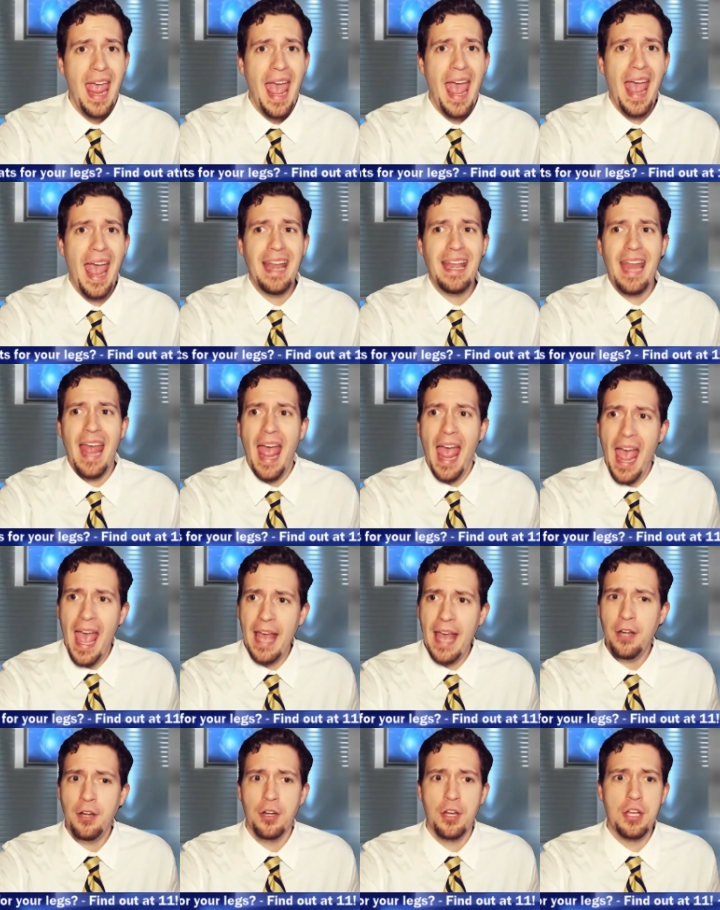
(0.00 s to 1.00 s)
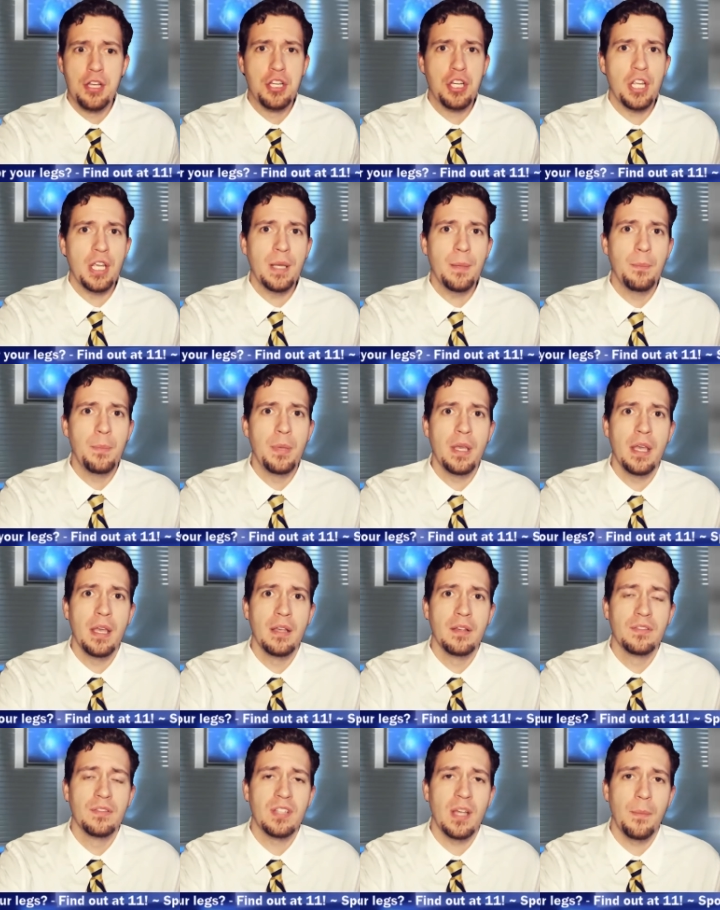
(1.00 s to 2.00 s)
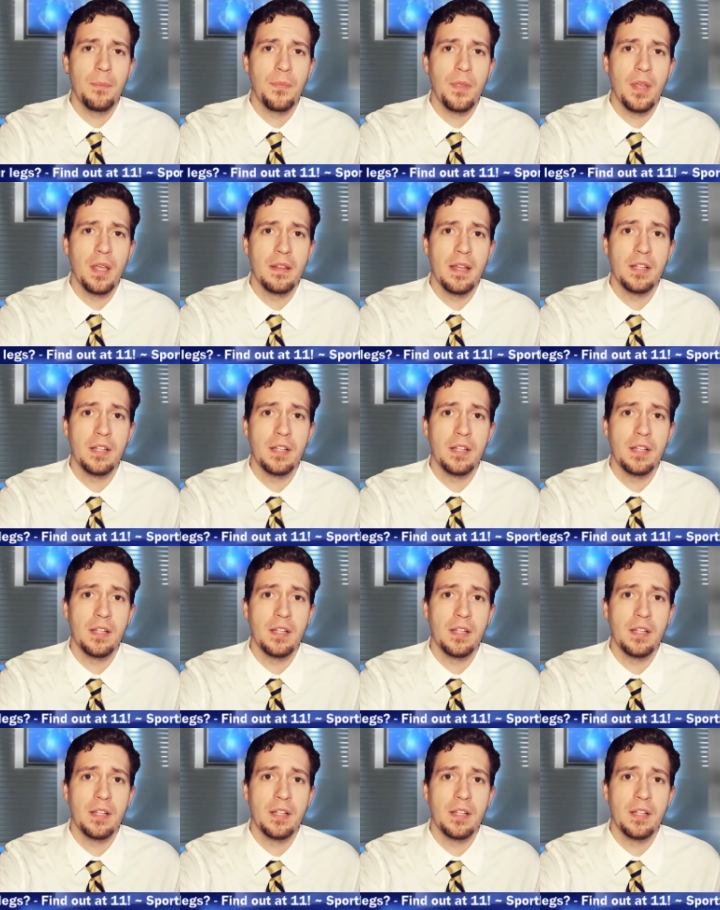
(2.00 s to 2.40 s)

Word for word: And energy being something